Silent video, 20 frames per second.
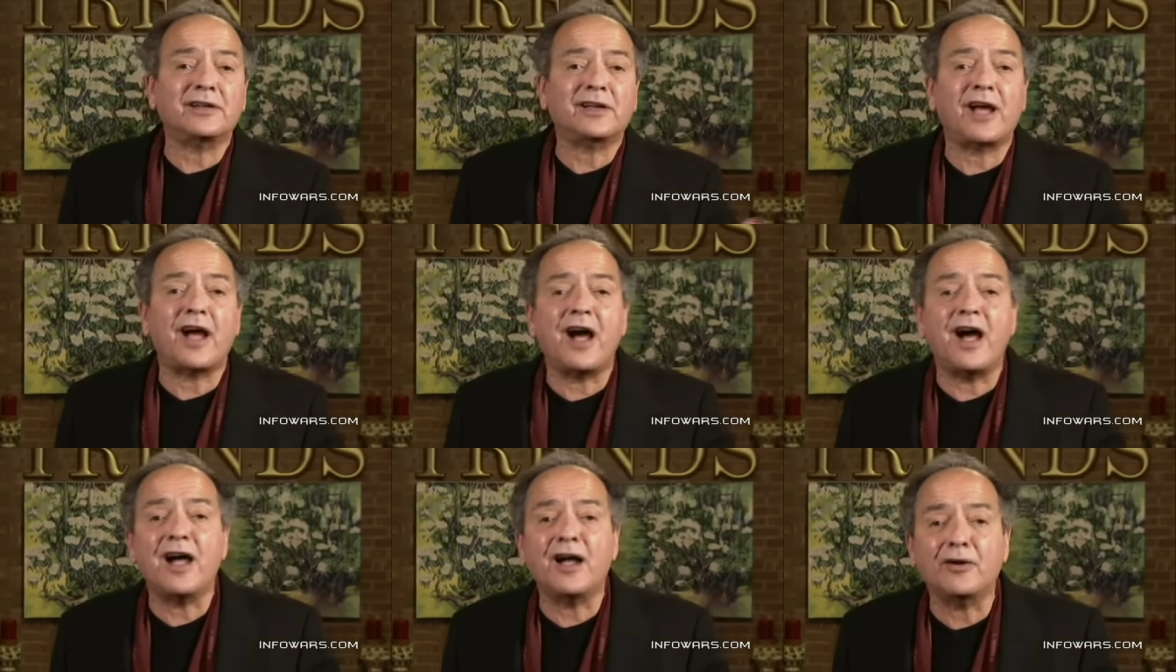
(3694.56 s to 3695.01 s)

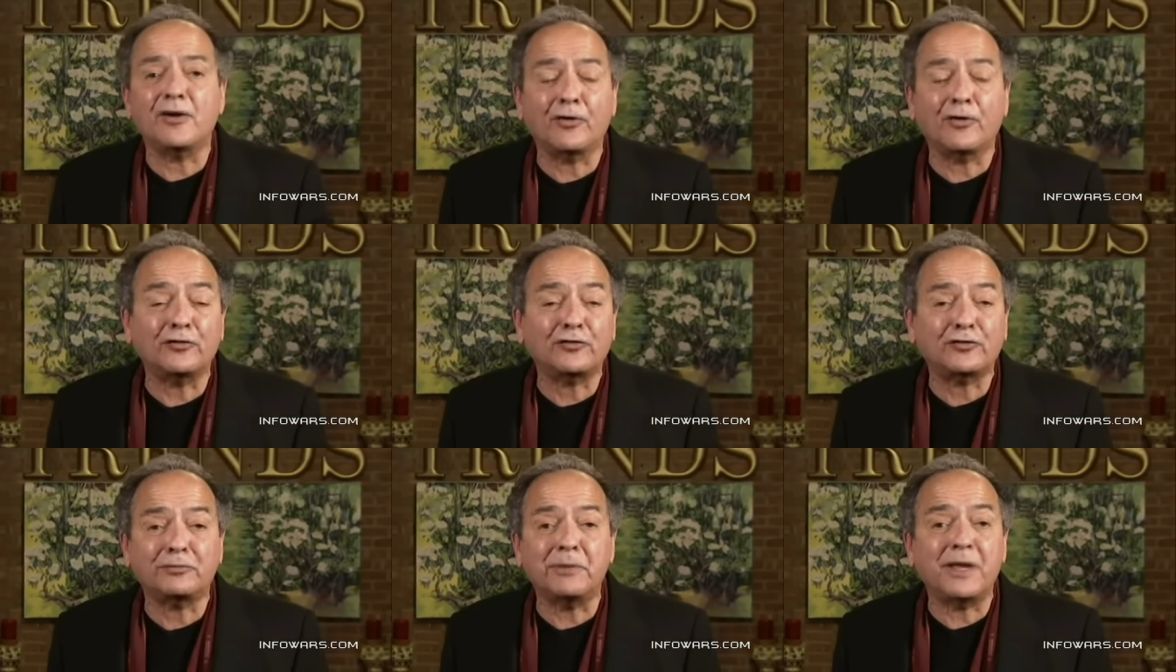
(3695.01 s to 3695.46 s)

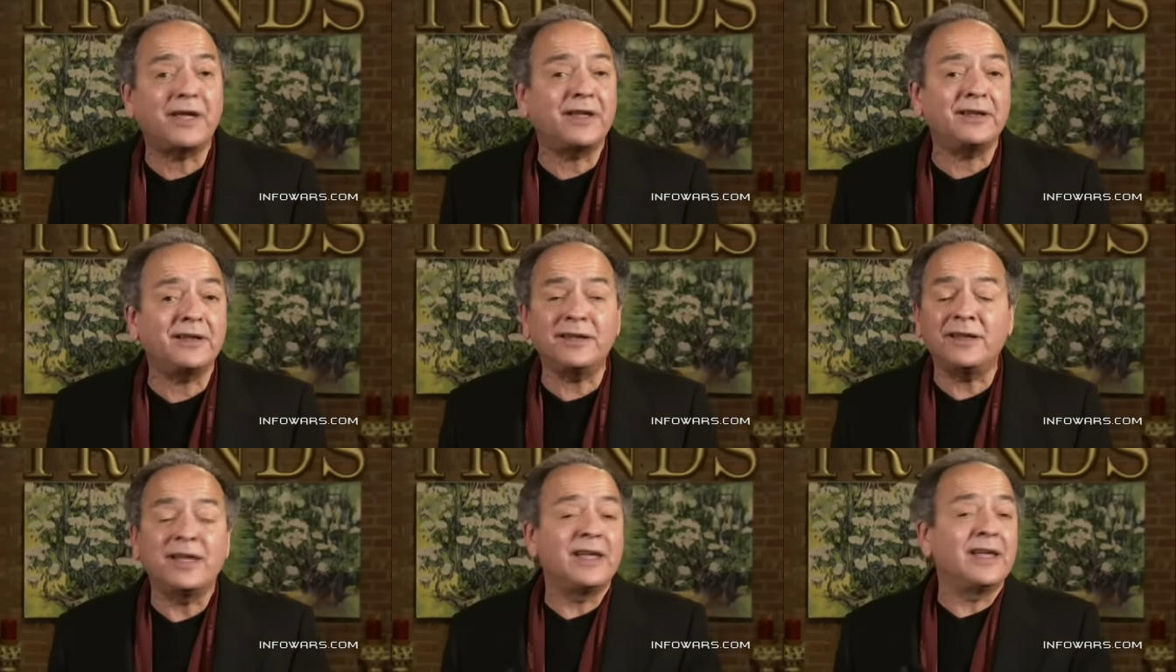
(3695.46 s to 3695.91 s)

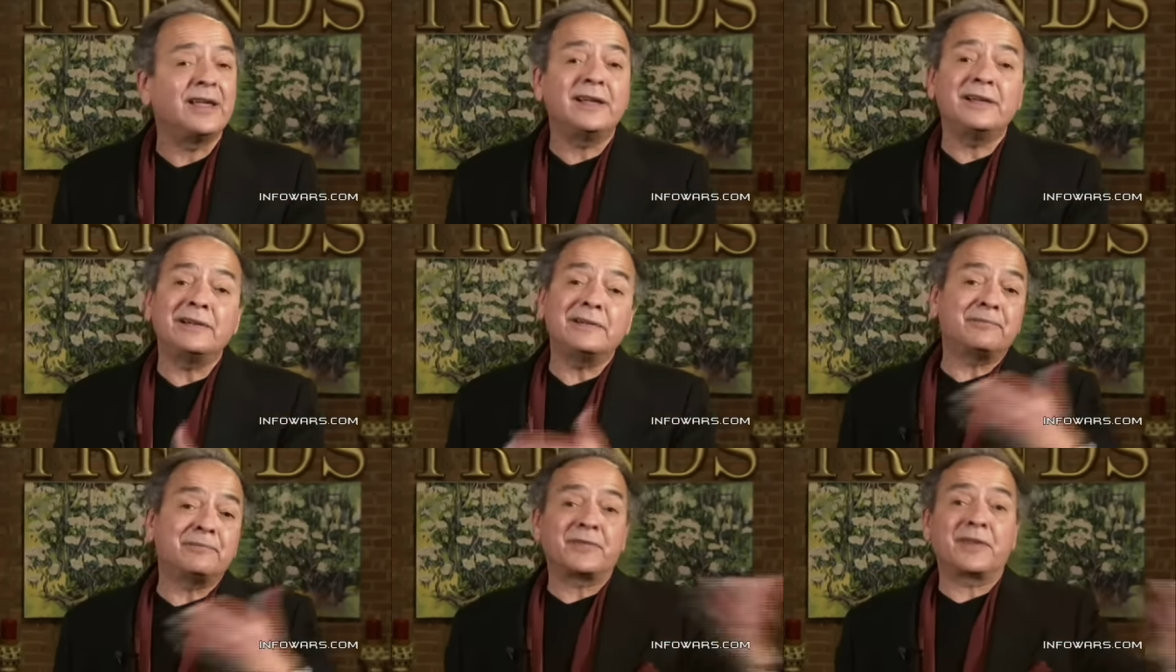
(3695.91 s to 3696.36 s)
congressman,
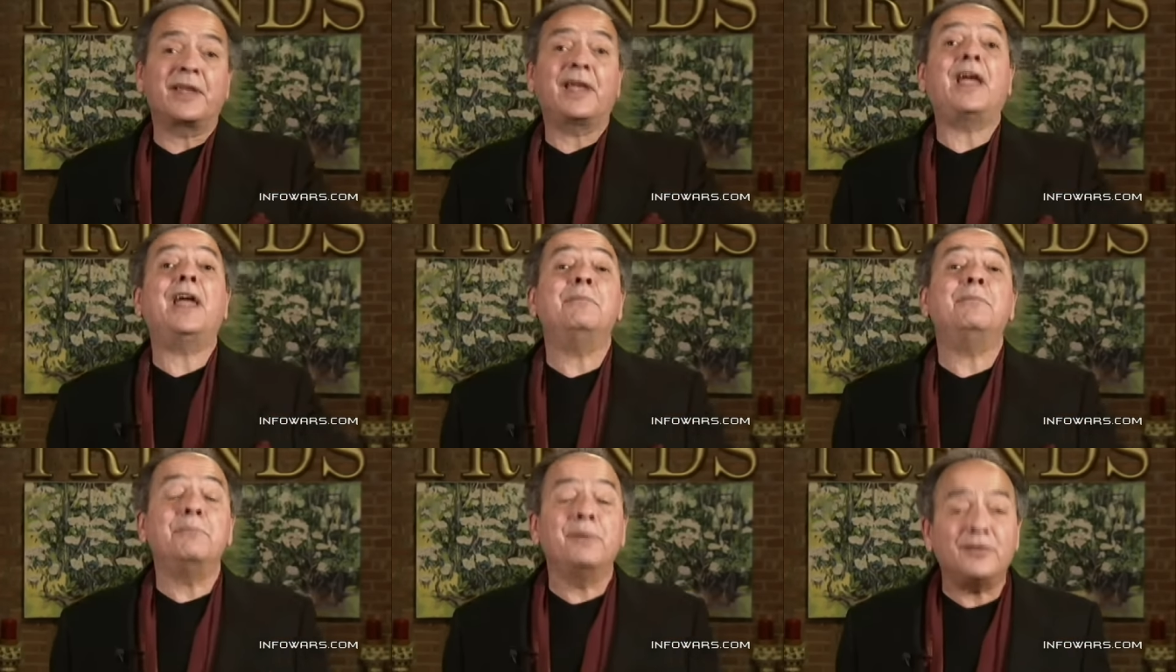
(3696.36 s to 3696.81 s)

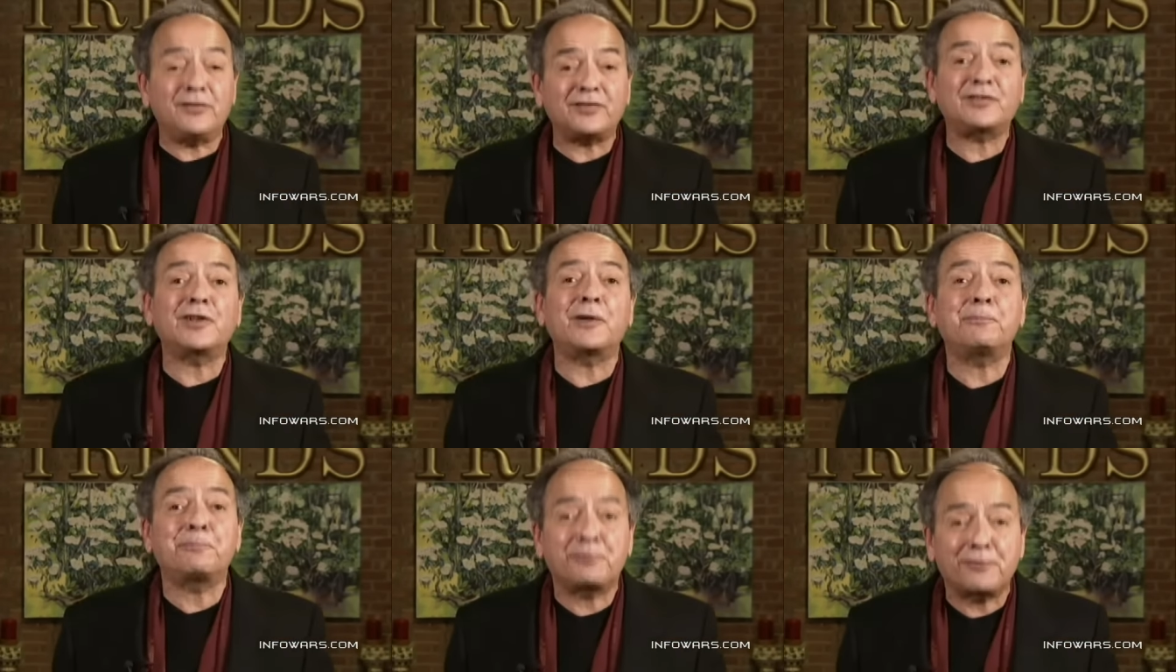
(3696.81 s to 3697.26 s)
and
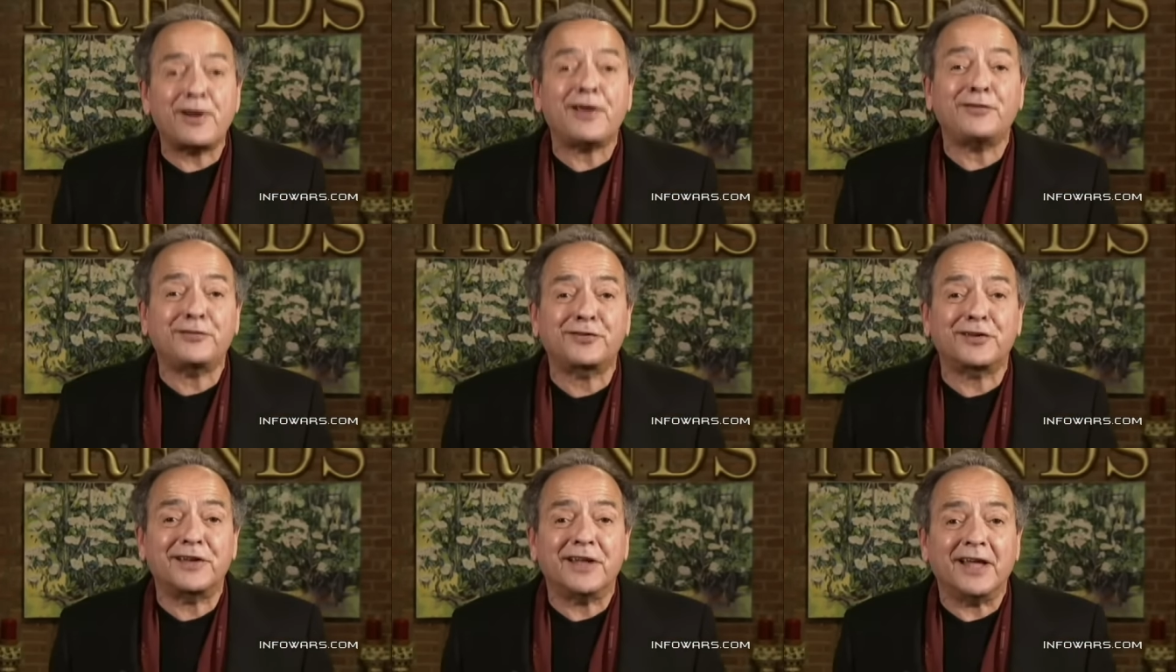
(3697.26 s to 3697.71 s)
Mr.
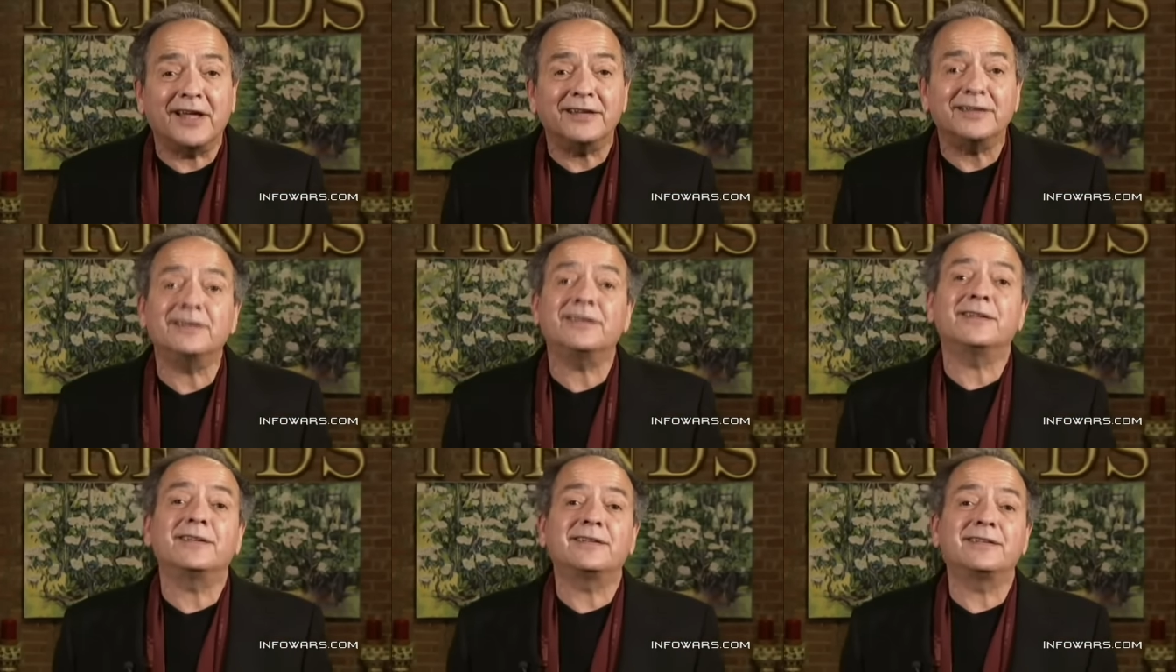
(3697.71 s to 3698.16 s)
President. They're a
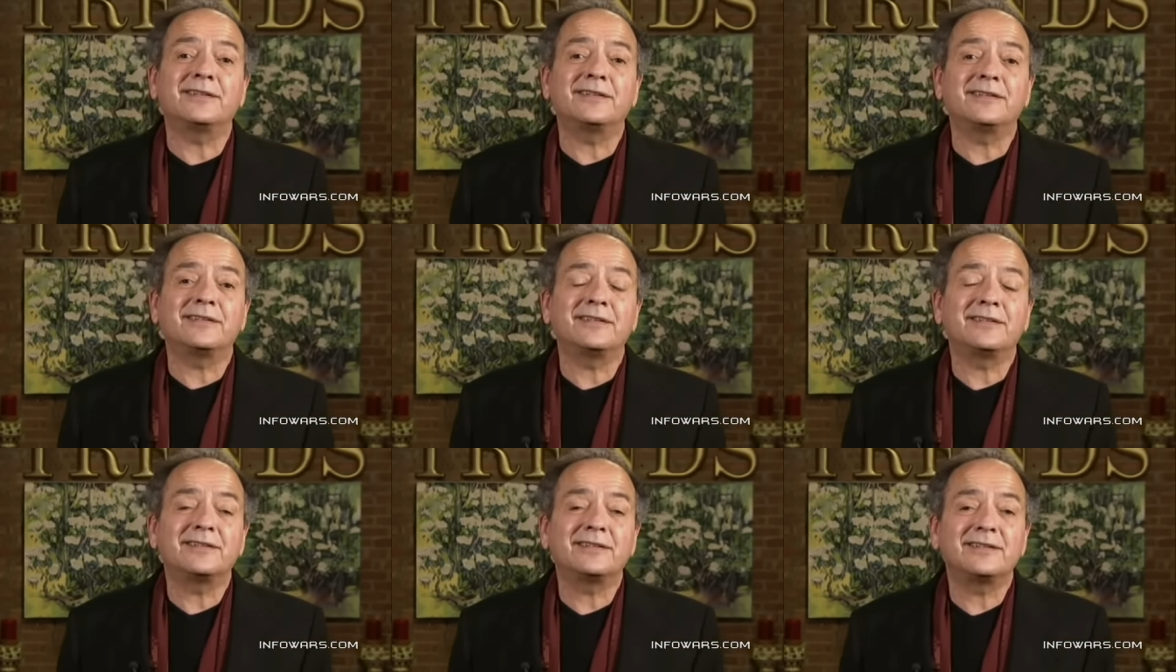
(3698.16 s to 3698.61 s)
bunch of
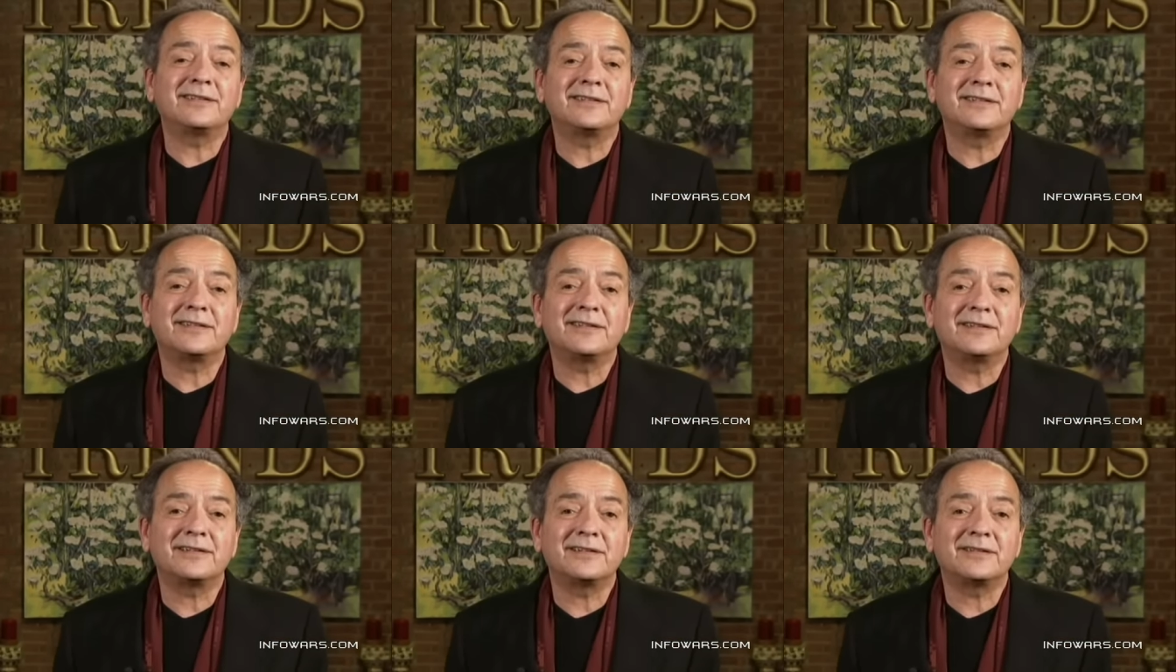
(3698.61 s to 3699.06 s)
demonic
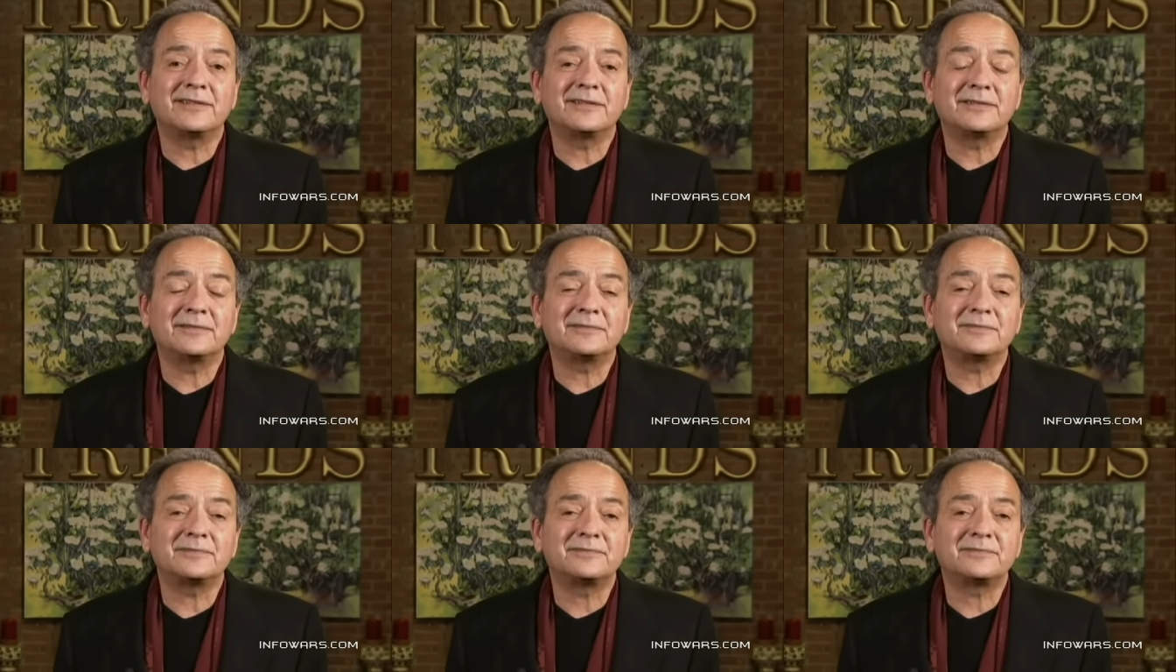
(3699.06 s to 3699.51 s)
Eddie
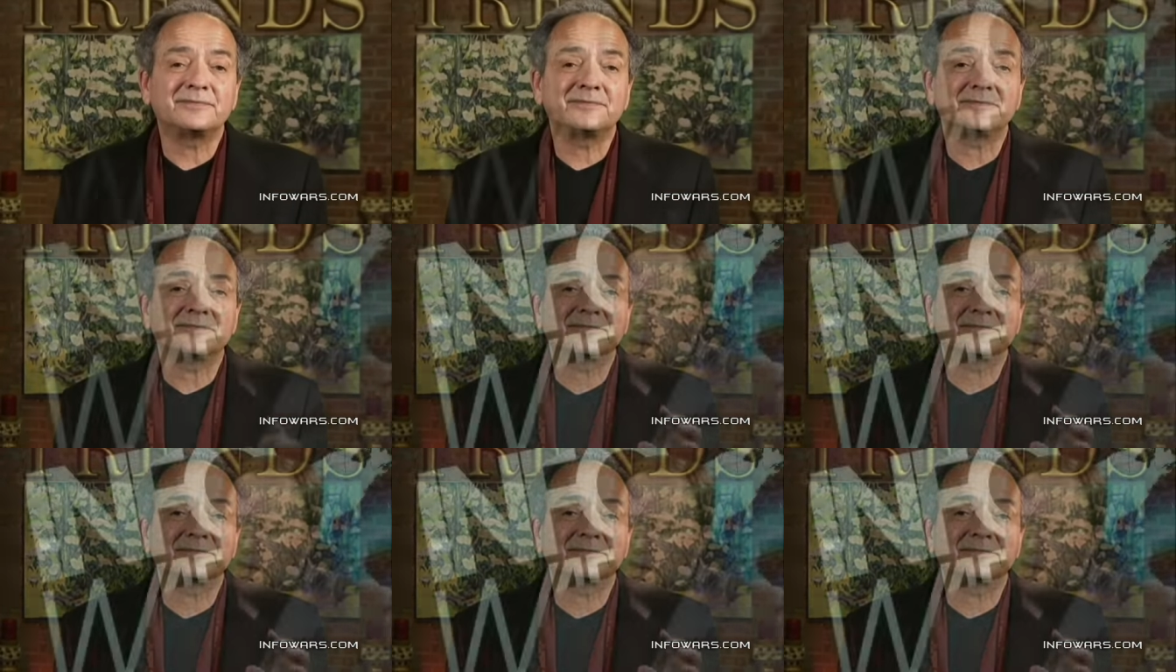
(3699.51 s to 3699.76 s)
Haskells.